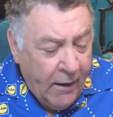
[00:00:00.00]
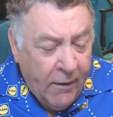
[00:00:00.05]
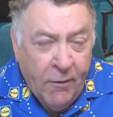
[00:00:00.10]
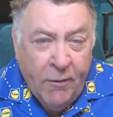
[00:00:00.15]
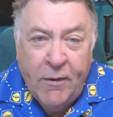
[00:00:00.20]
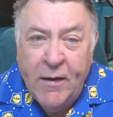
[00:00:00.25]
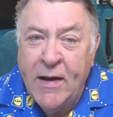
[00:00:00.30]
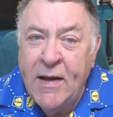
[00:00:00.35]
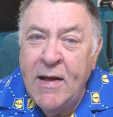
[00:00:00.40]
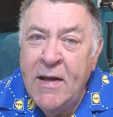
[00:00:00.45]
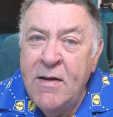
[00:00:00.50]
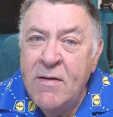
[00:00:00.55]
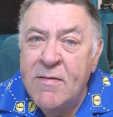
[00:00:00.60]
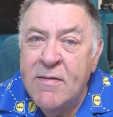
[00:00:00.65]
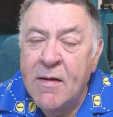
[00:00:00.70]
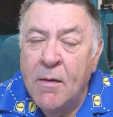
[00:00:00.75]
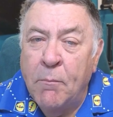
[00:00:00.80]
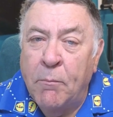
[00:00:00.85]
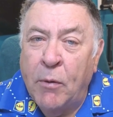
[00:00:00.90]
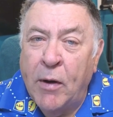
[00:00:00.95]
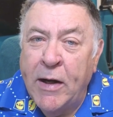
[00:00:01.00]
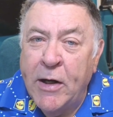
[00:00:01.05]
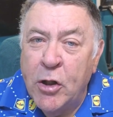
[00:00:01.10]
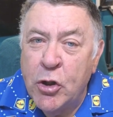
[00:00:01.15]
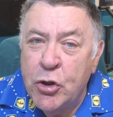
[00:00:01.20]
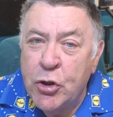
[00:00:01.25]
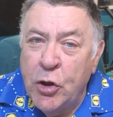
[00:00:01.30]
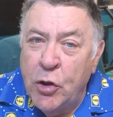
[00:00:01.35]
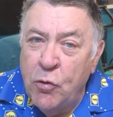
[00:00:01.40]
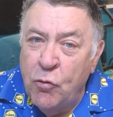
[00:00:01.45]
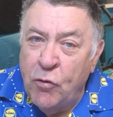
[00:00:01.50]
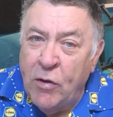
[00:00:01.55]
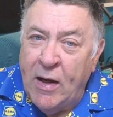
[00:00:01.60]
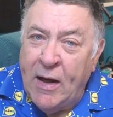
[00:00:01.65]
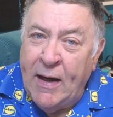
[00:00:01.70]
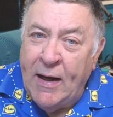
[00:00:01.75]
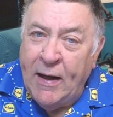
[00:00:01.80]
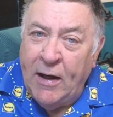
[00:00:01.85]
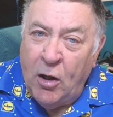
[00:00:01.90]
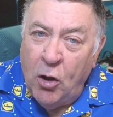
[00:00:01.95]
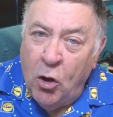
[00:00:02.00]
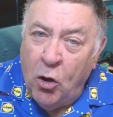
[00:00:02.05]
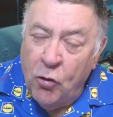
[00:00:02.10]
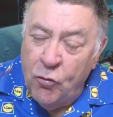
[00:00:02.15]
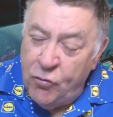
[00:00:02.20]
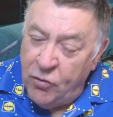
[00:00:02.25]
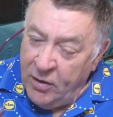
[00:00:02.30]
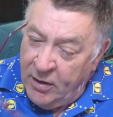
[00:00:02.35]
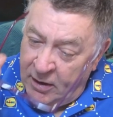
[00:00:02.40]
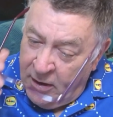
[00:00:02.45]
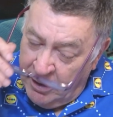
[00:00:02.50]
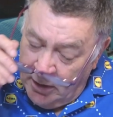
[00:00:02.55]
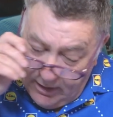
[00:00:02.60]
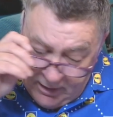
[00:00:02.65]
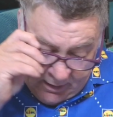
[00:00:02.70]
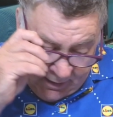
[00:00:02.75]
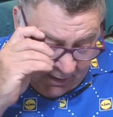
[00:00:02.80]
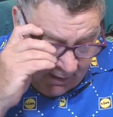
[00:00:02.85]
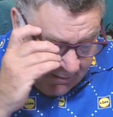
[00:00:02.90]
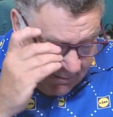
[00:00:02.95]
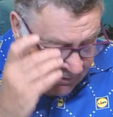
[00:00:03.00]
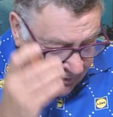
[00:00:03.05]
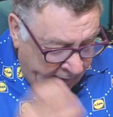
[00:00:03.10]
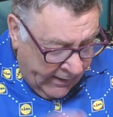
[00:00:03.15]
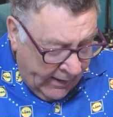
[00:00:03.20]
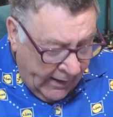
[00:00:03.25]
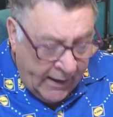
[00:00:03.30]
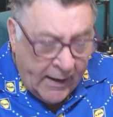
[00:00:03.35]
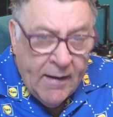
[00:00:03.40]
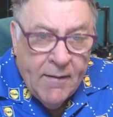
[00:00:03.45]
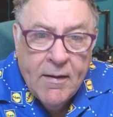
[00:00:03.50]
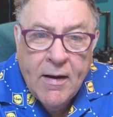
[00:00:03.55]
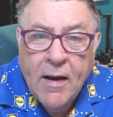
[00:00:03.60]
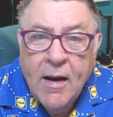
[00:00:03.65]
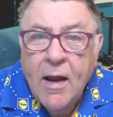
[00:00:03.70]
These brake shoes that I got yesterday,